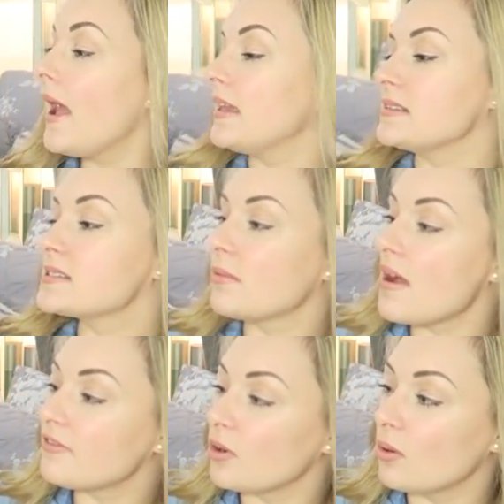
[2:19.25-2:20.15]
and So
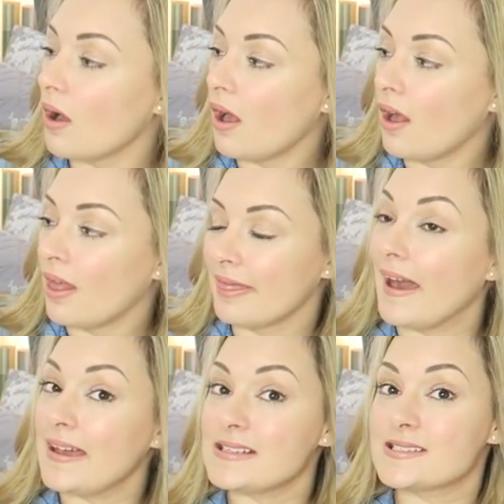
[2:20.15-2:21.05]
I thought,
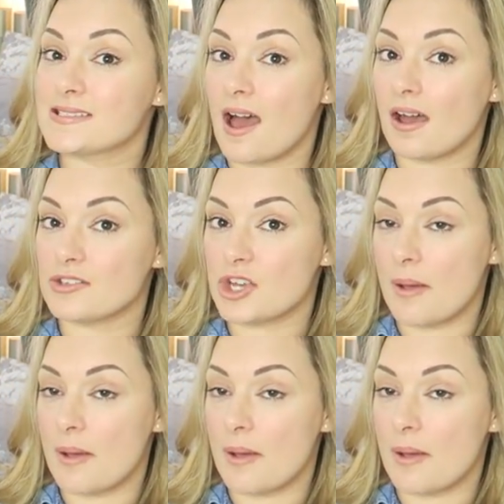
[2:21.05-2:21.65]
that is such